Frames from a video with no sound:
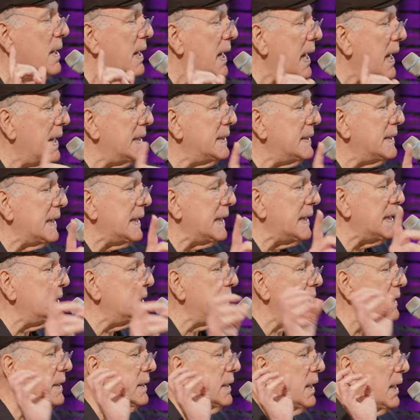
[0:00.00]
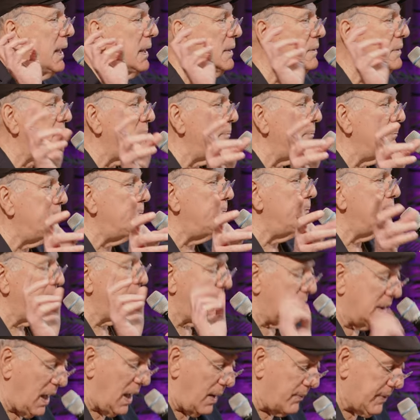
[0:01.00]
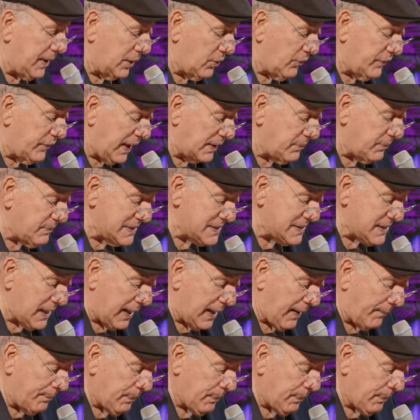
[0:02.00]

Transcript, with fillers: and they indicate the coming of that Messiah.